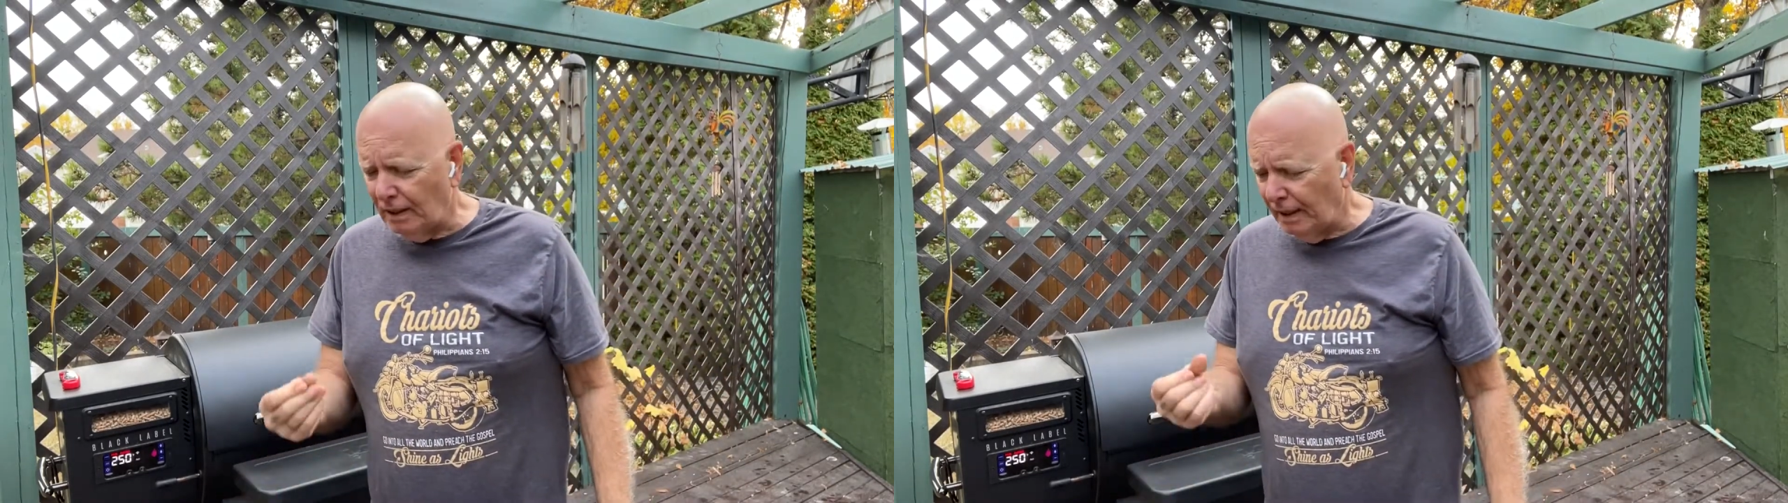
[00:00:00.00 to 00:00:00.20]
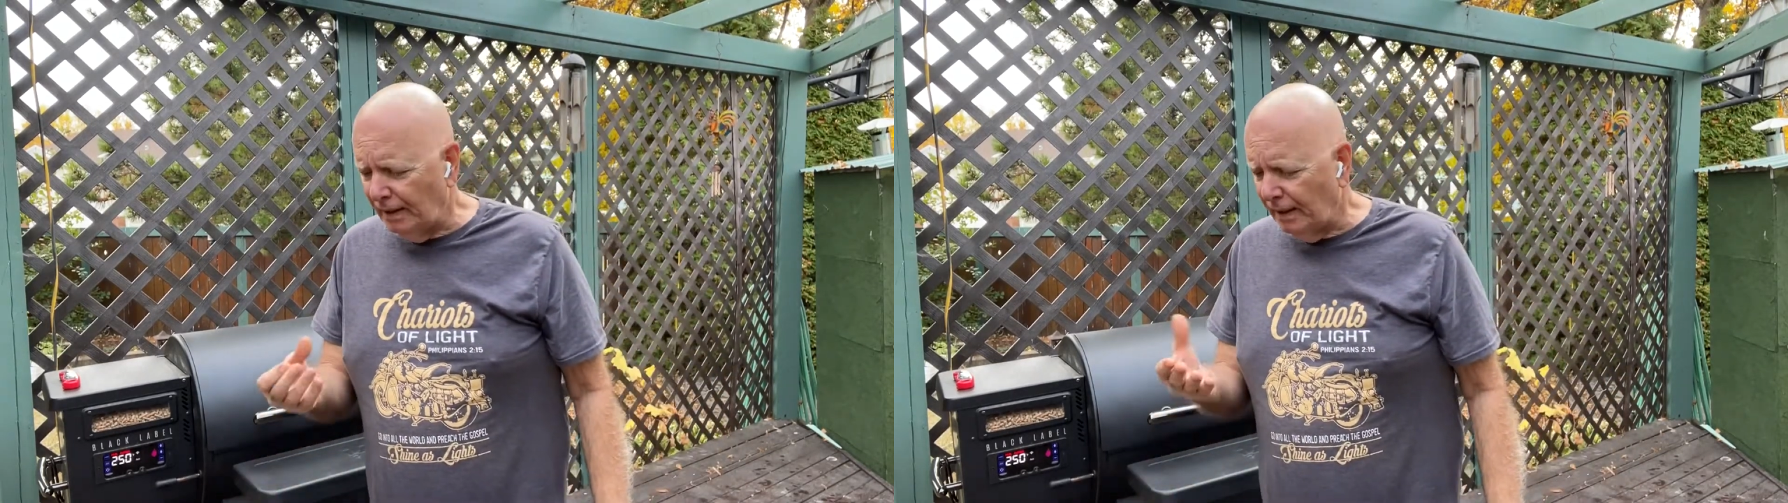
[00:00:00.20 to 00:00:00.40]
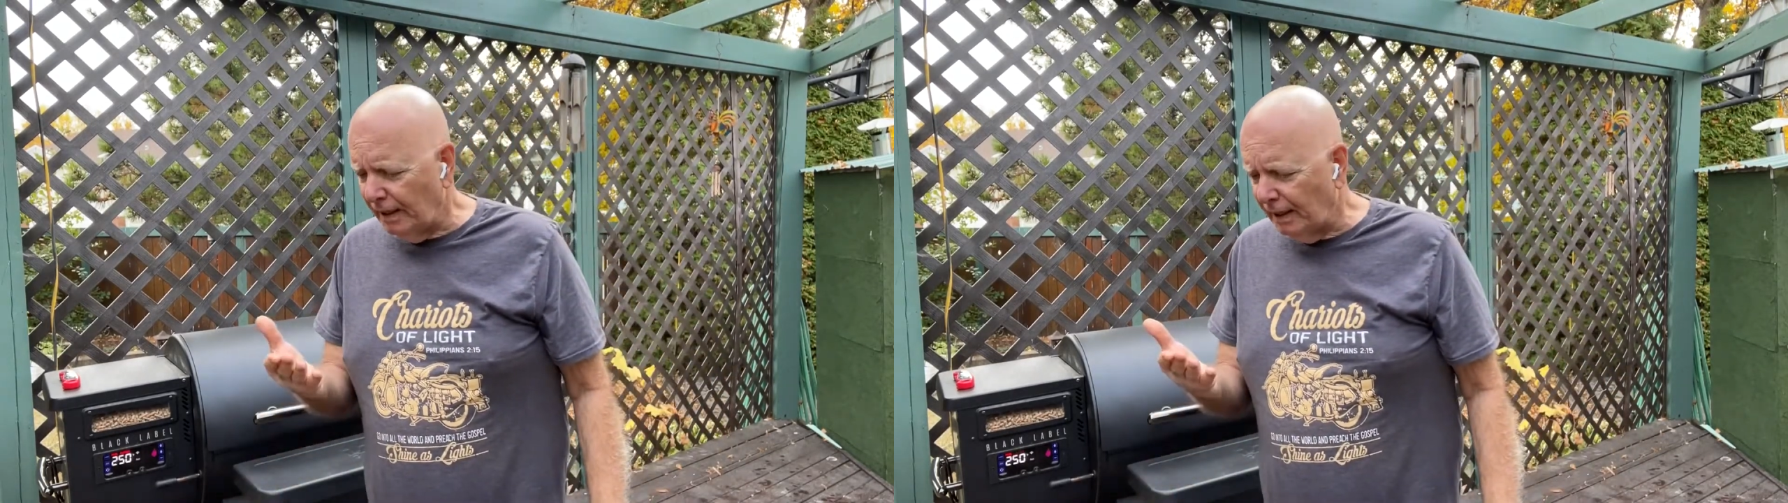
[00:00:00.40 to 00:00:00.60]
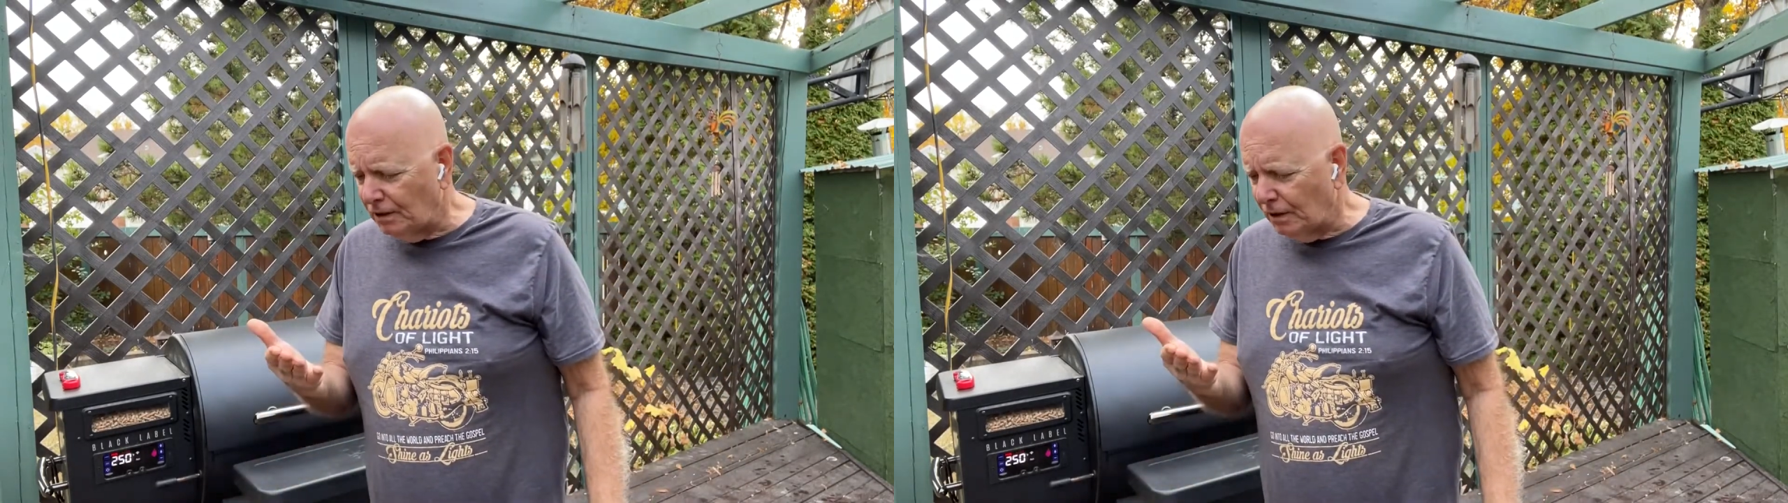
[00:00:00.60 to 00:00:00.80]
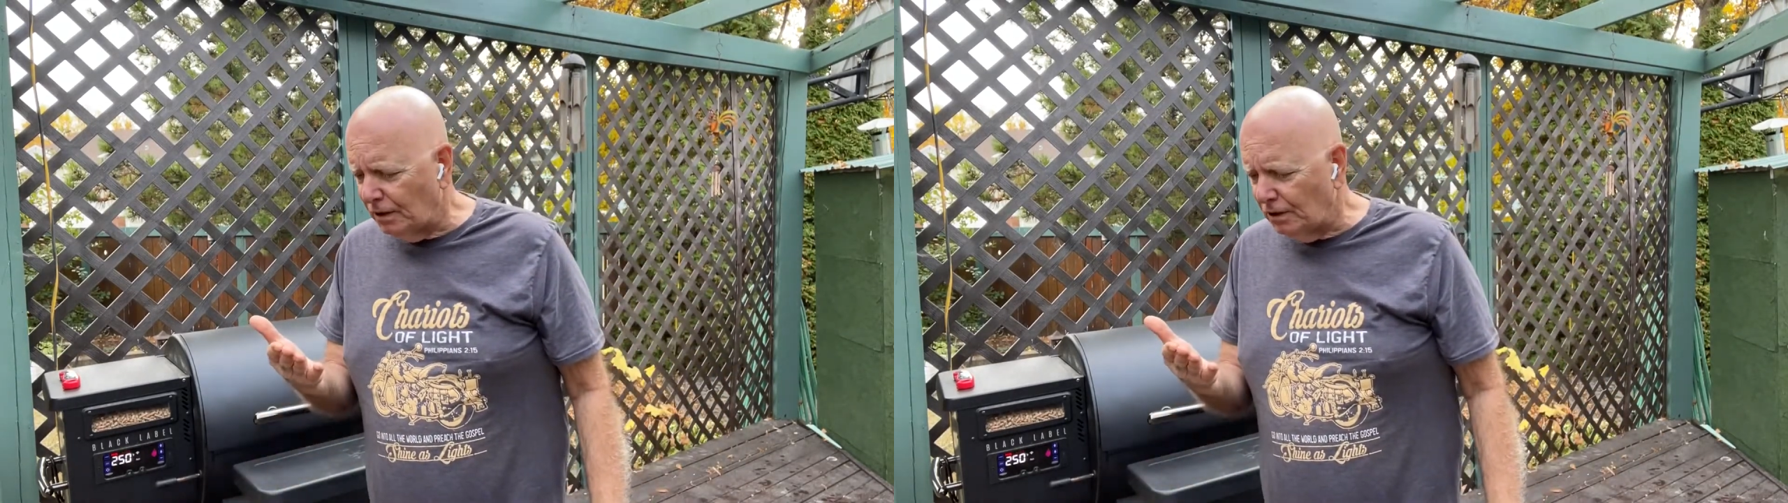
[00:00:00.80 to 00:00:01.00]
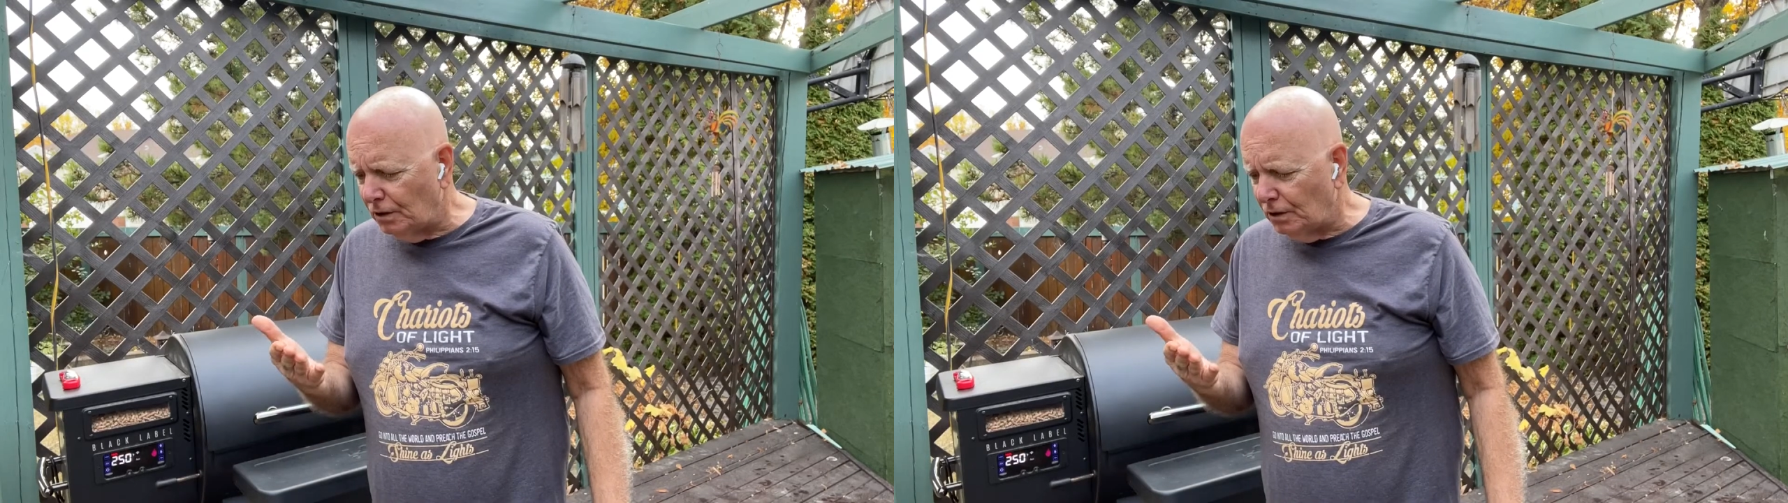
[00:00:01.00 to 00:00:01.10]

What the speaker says: and then I started